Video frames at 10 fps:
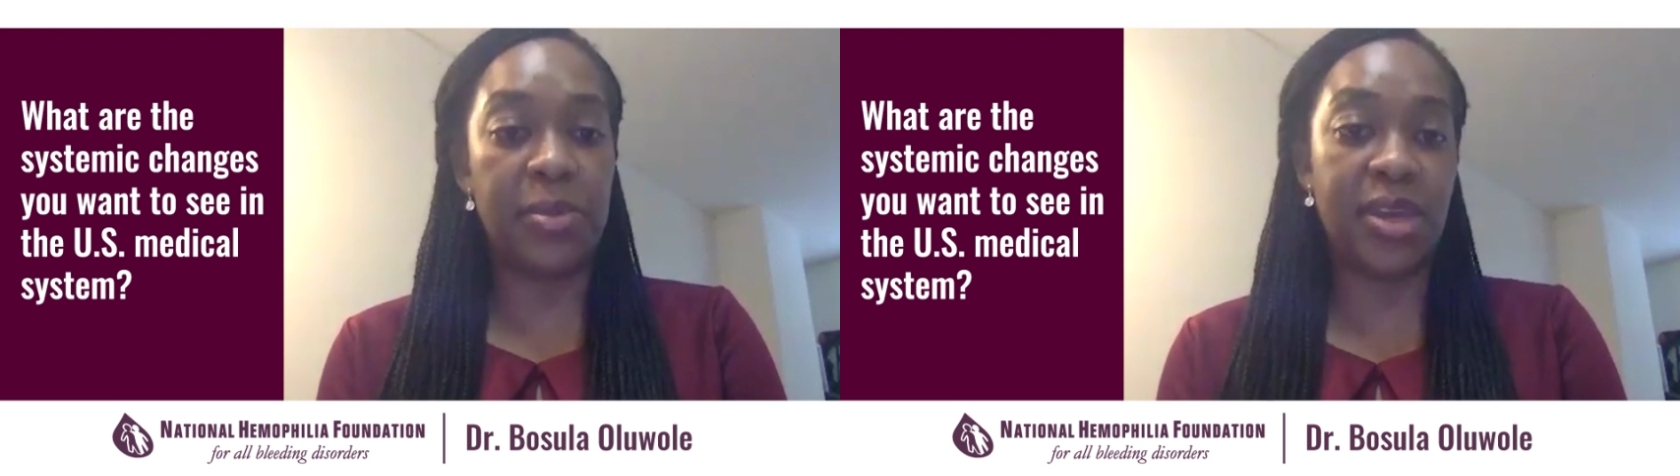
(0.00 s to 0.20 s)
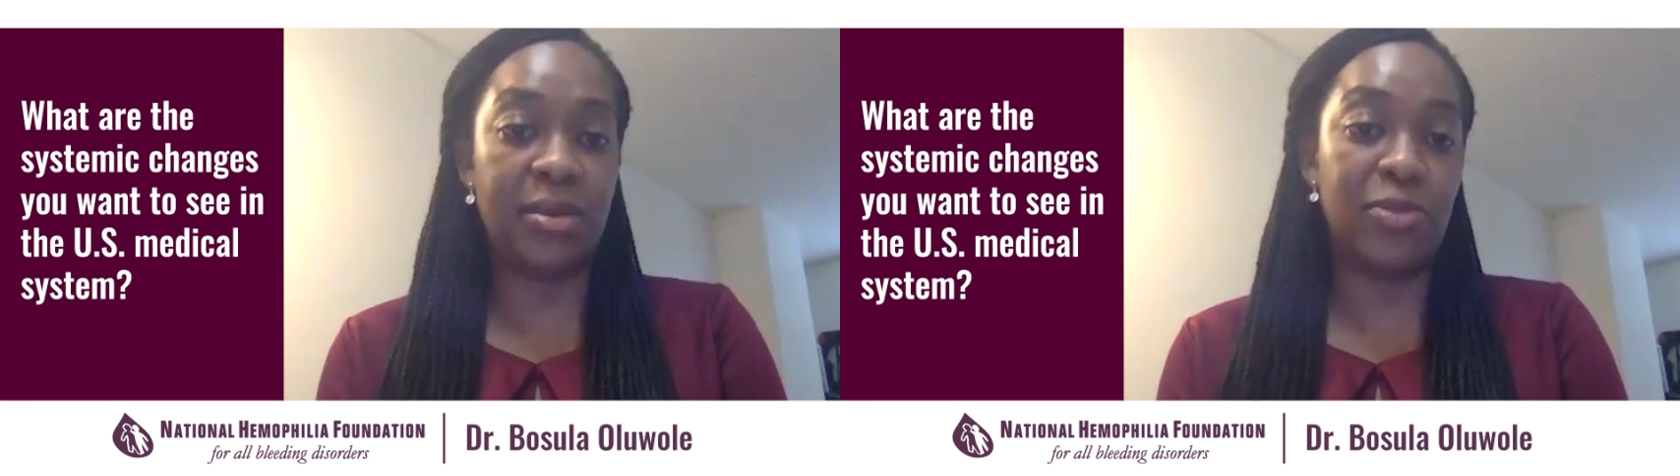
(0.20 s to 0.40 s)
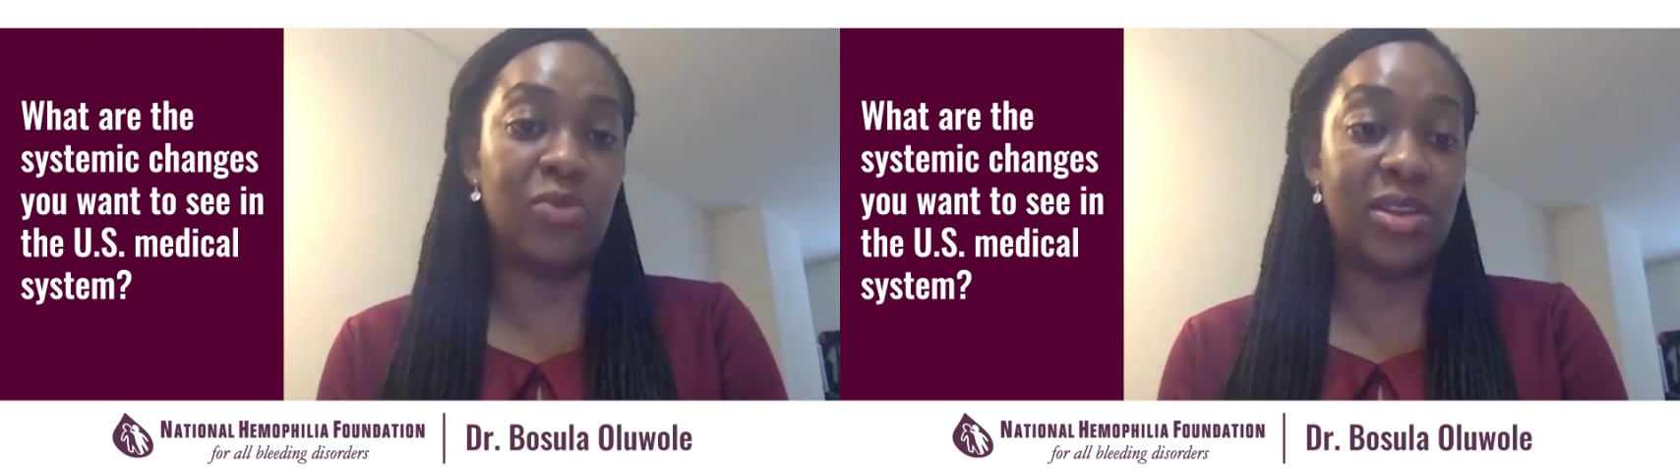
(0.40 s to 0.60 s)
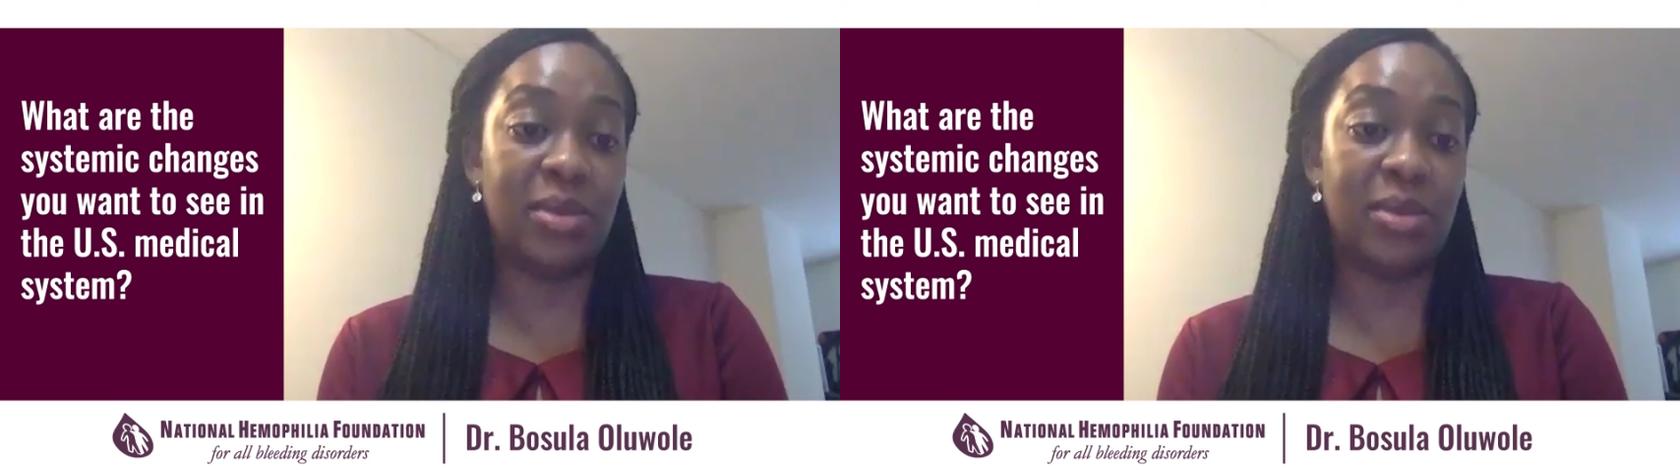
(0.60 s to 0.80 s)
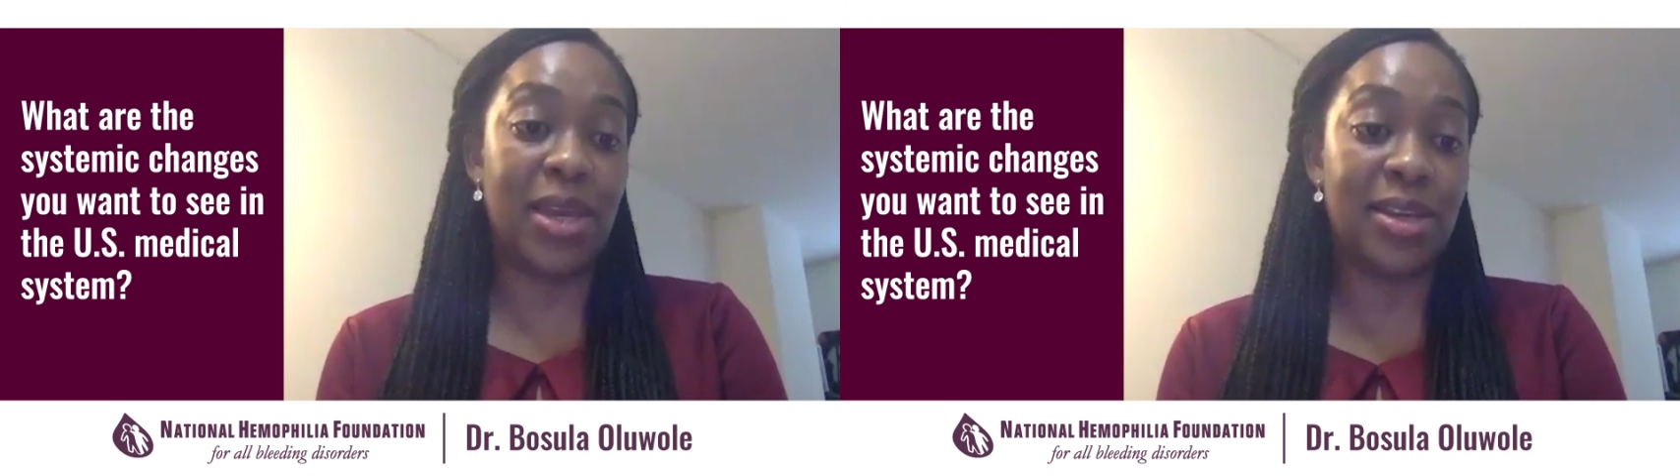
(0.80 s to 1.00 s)
can
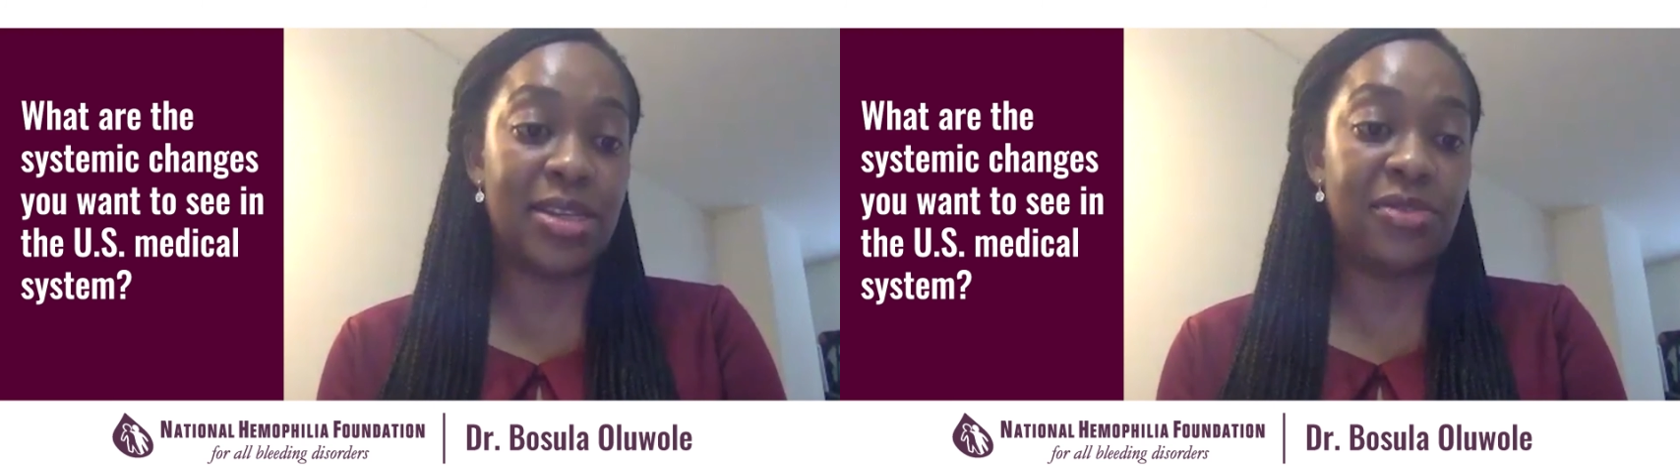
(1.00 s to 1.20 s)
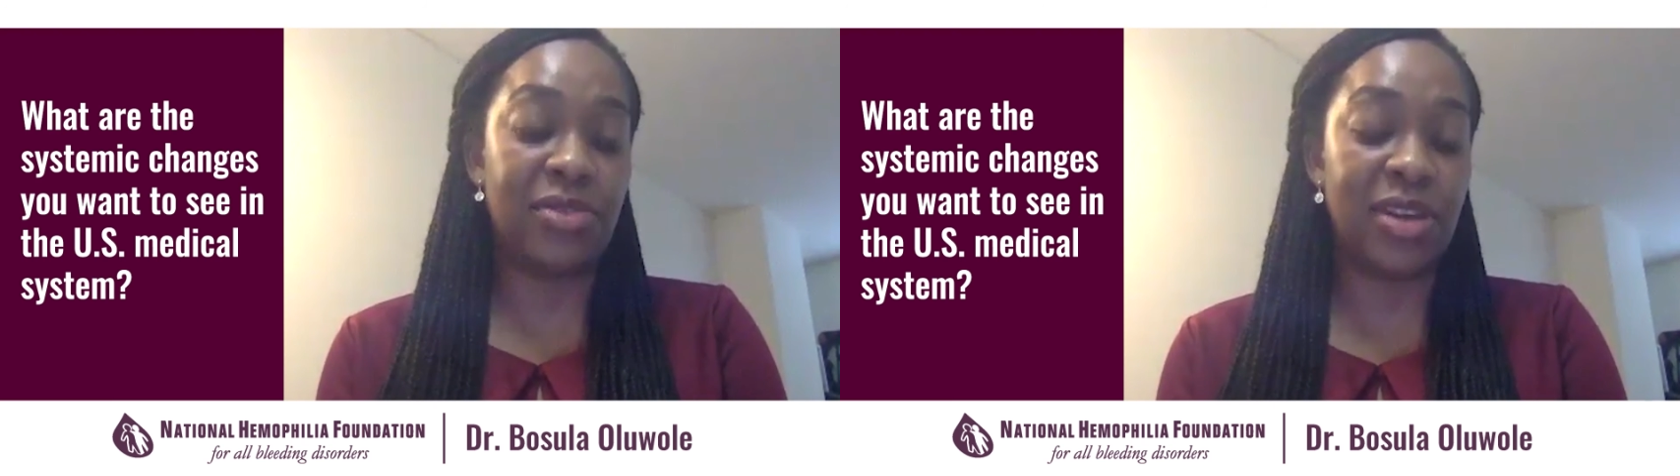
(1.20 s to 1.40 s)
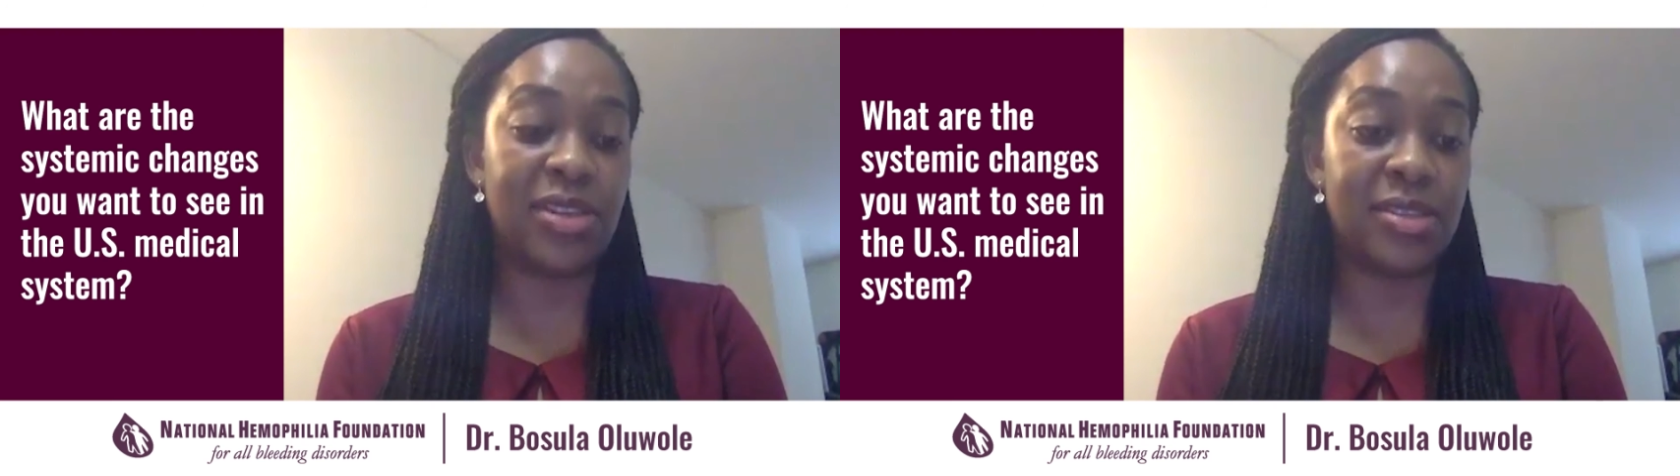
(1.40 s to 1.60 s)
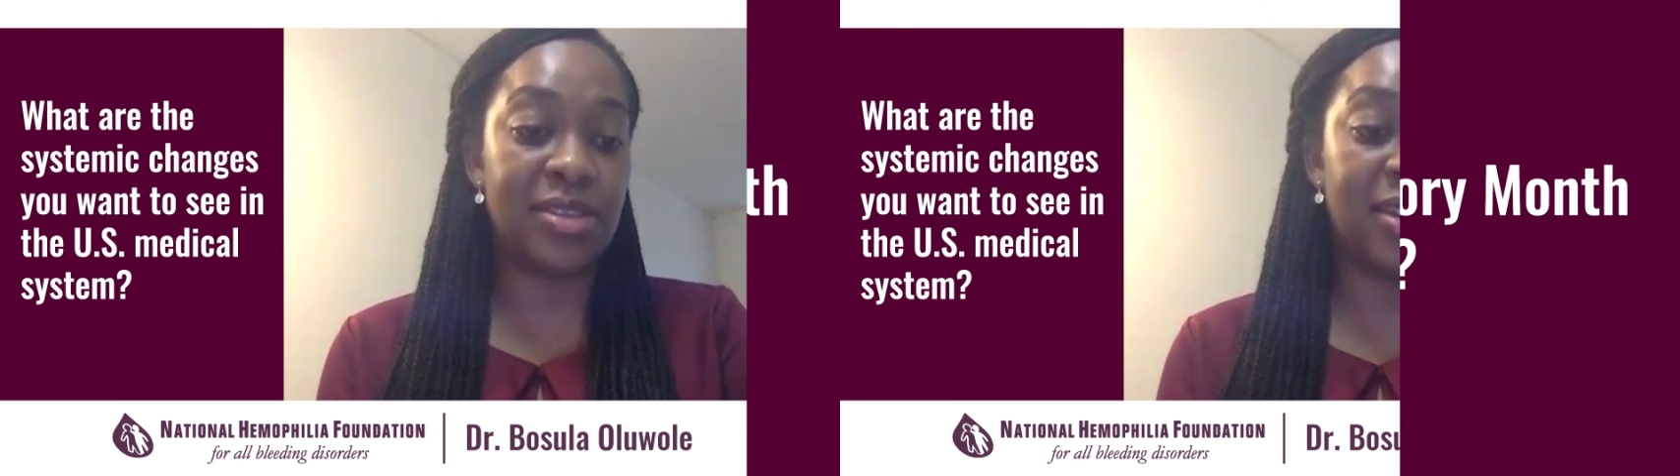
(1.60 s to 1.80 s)
really make a difference.